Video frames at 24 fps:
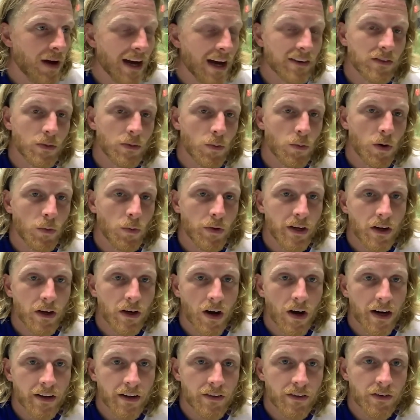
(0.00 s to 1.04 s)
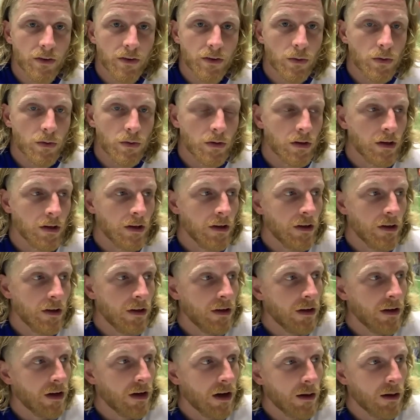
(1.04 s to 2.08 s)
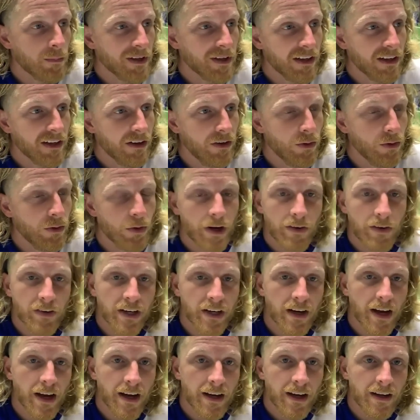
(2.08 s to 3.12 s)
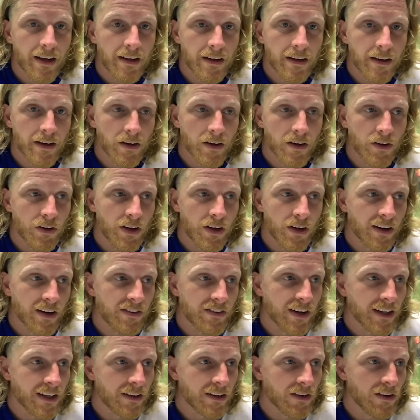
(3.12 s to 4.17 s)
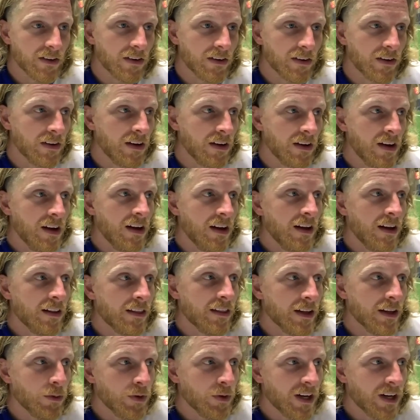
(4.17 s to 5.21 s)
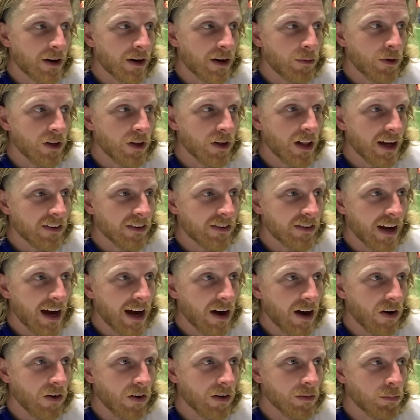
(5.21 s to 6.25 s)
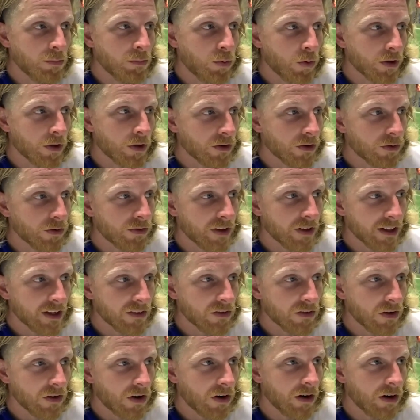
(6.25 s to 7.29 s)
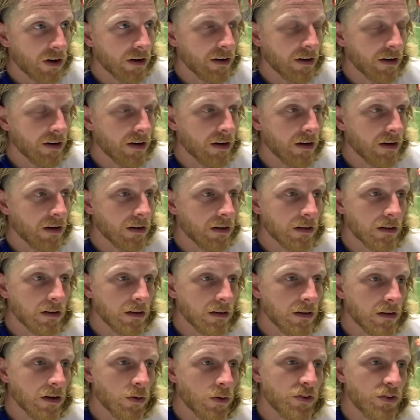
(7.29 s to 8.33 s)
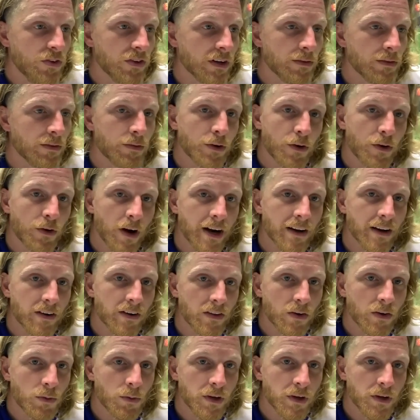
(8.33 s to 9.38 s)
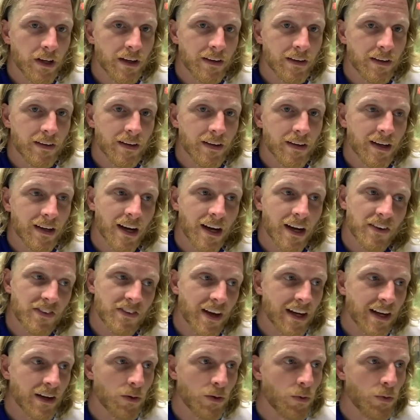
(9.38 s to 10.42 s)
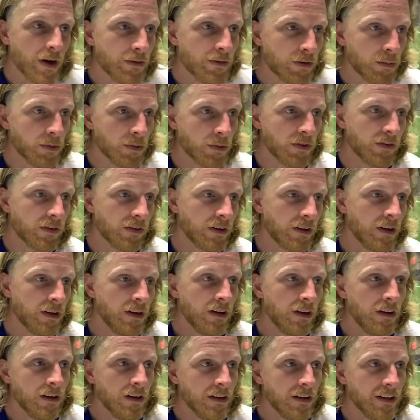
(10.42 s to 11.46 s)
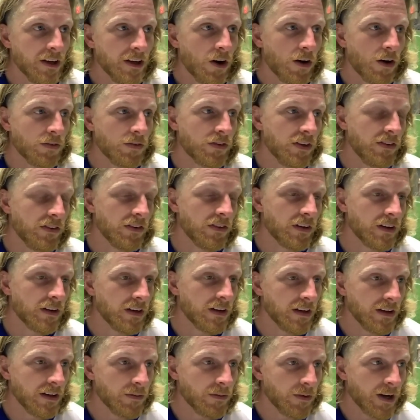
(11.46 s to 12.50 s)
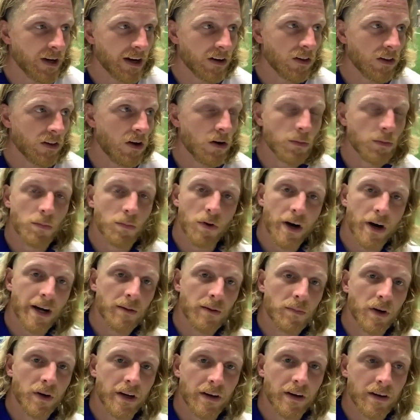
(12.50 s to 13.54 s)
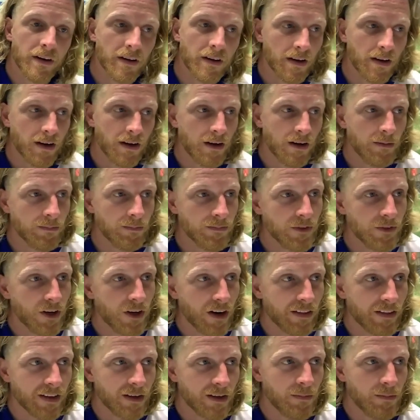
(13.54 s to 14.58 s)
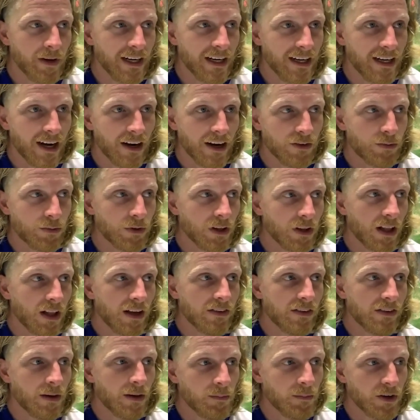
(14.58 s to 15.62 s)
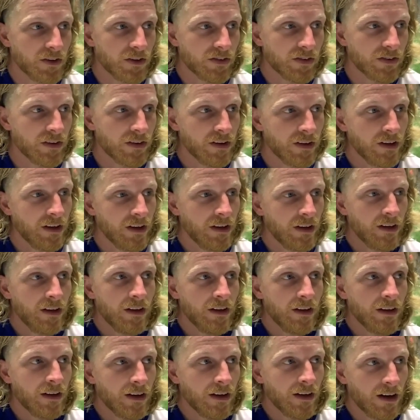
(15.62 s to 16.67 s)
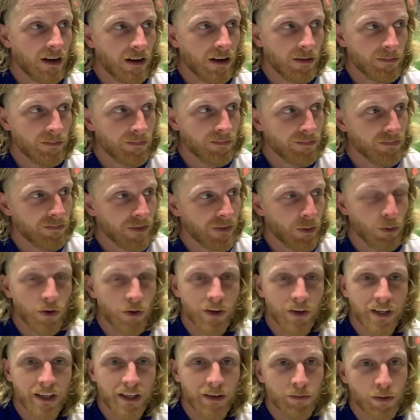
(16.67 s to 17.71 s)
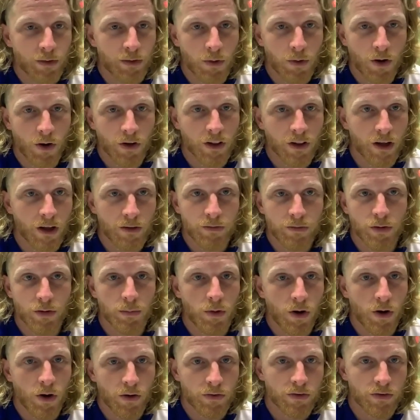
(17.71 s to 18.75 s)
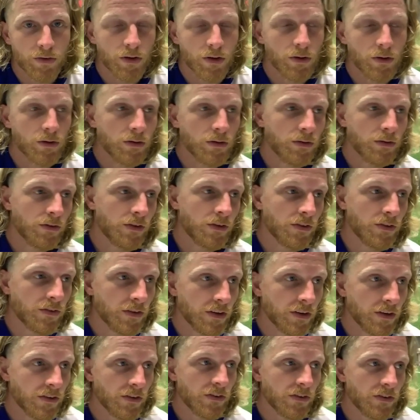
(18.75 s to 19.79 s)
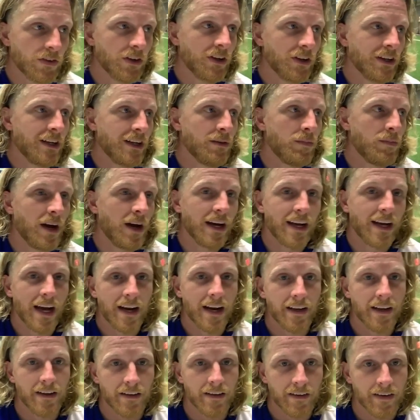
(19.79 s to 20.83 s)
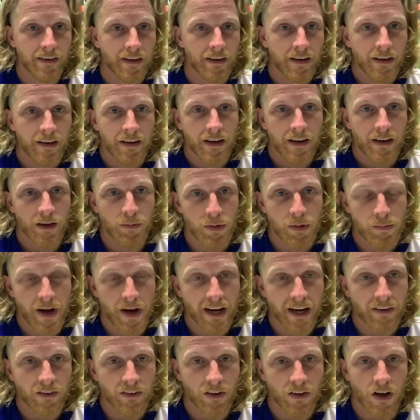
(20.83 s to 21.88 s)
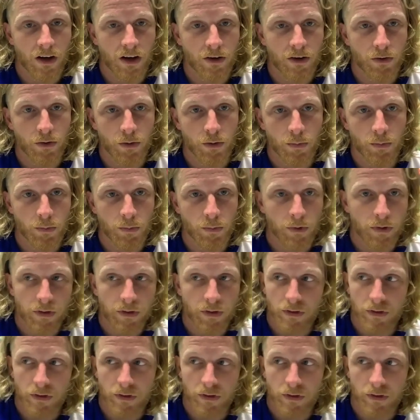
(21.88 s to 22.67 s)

to what we know how to do um, and getting to do it every day you know you kind of take the i think we kind of realize how important those things are and uh, you know we took it for granted a little bit and then it got taken away from us in the off season and we had a long break but um, you know, I think it made guys realize how much um, they really need football and love football. So it's just, it's just good to get back at it and, and be back in the locker room with,